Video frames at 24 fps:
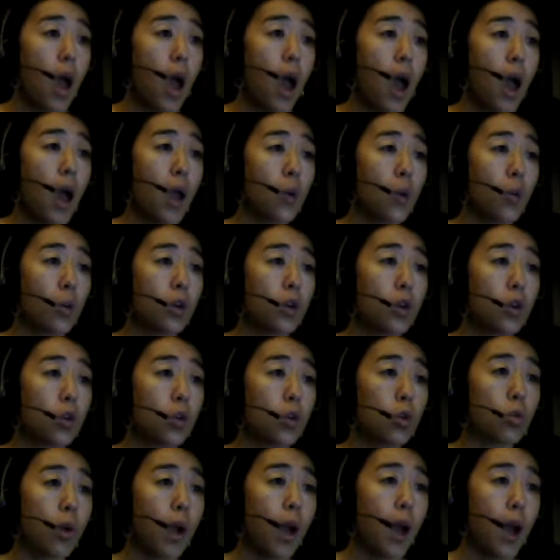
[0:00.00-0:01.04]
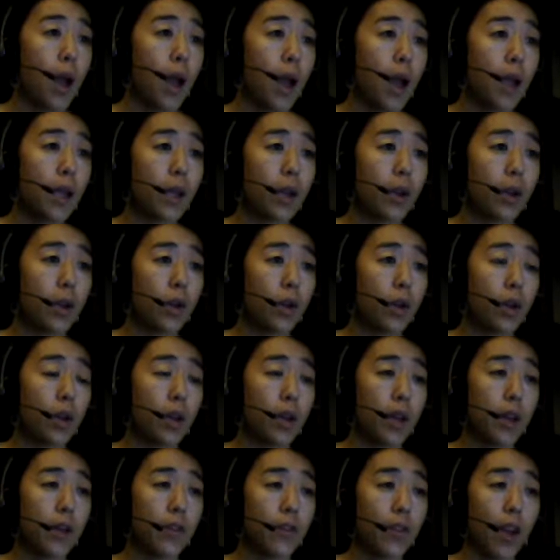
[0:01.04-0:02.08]
I will cry
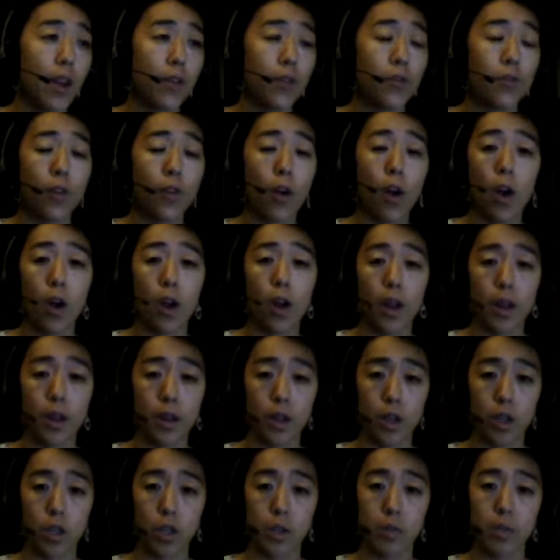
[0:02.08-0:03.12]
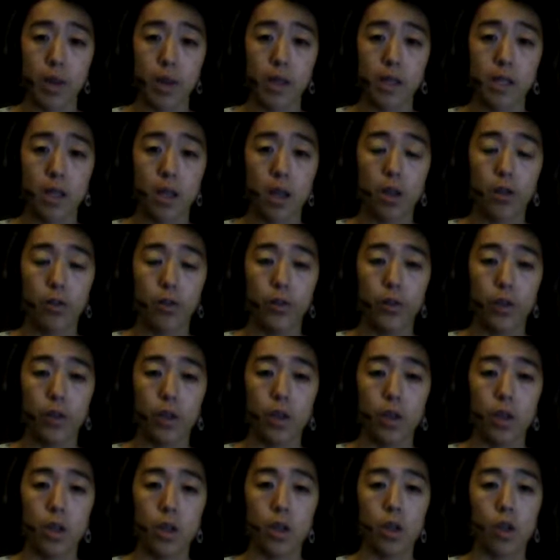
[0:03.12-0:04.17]
if I fall and hurt myself.
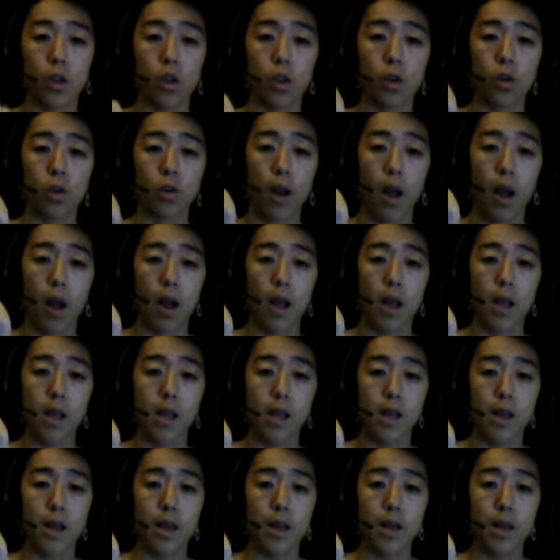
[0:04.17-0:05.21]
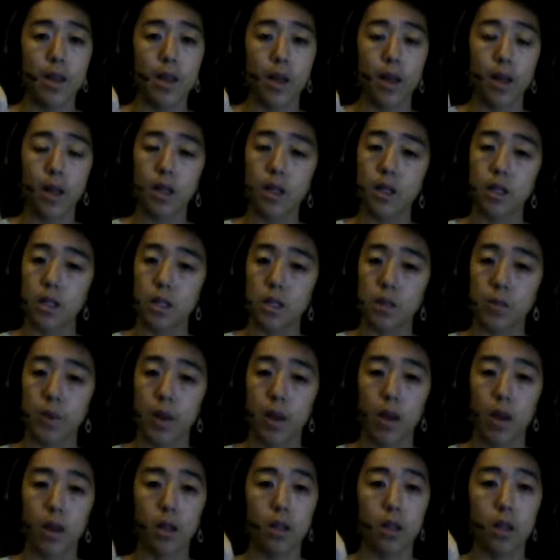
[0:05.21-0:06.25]
Cry. Think to
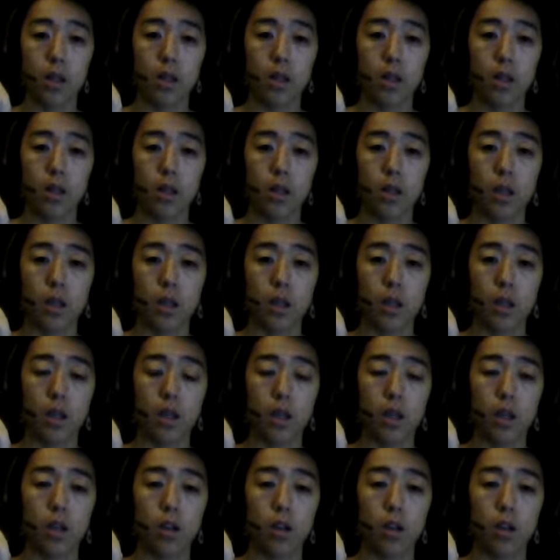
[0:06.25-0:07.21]
spell K-R-I.